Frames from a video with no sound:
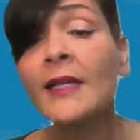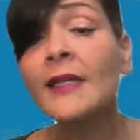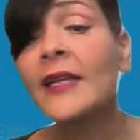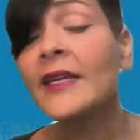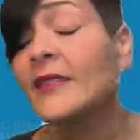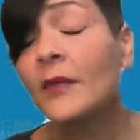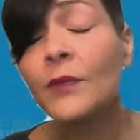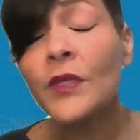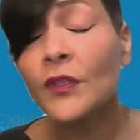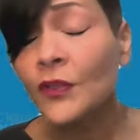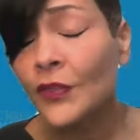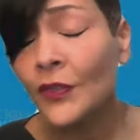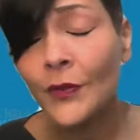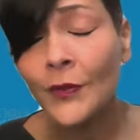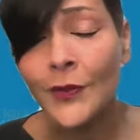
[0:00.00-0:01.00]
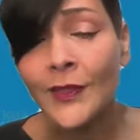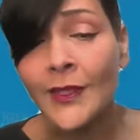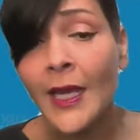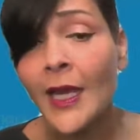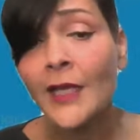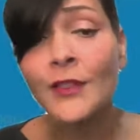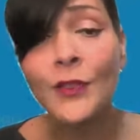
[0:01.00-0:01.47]
lace up your shoes
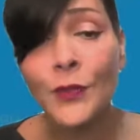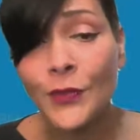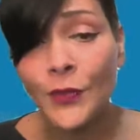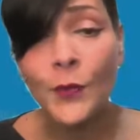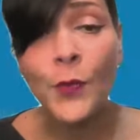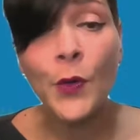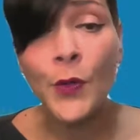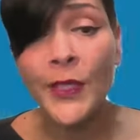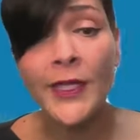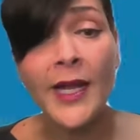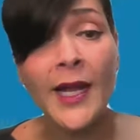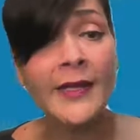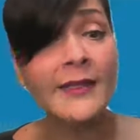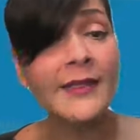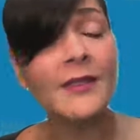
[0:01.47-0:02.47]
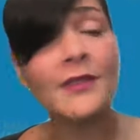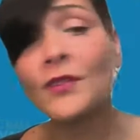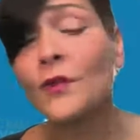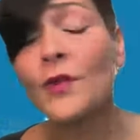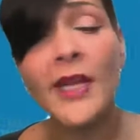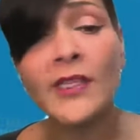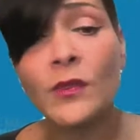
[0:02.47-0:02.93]
and do some organizing.
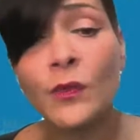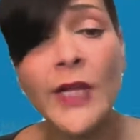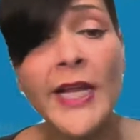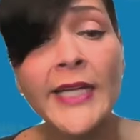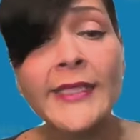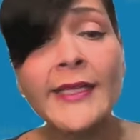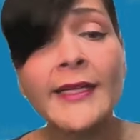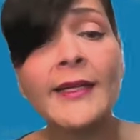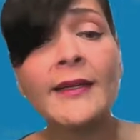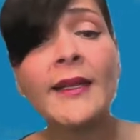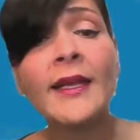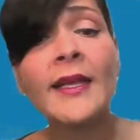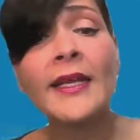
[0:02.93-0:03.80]
So that's what I did.